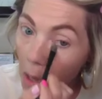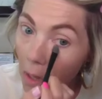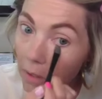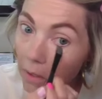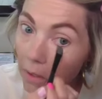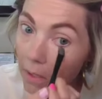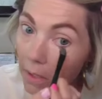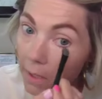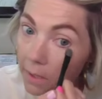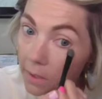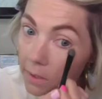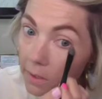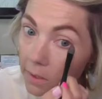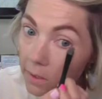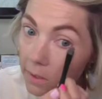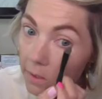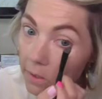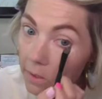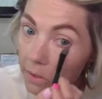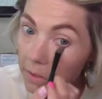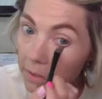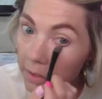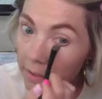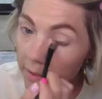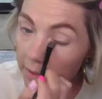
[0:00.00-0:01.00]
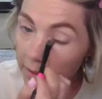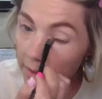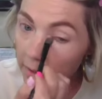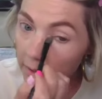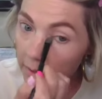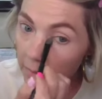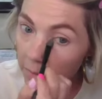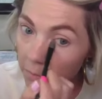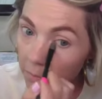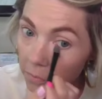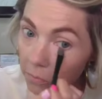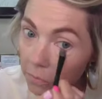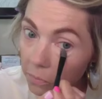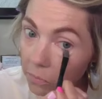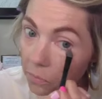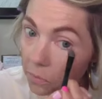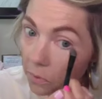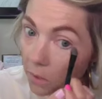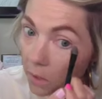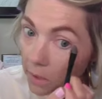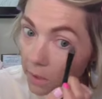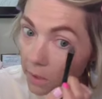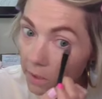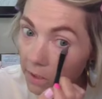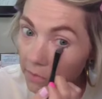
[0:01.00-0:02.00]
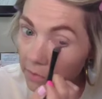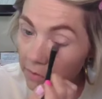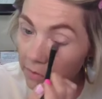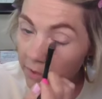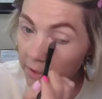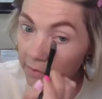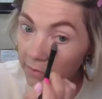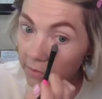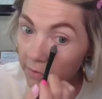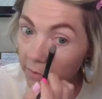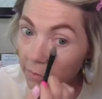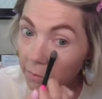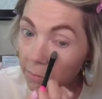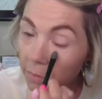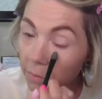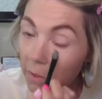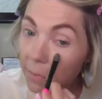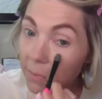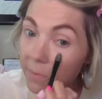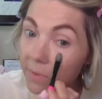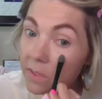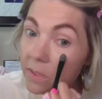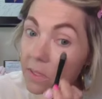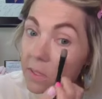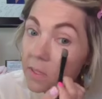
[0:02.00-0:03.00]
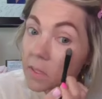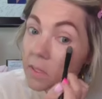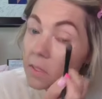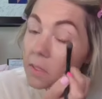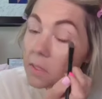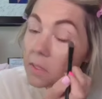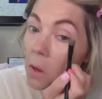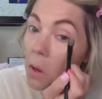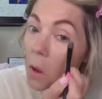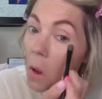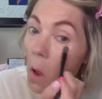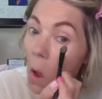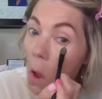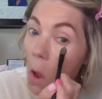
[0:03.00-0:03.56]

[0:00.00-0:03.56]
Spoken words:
I like using products for different purposes.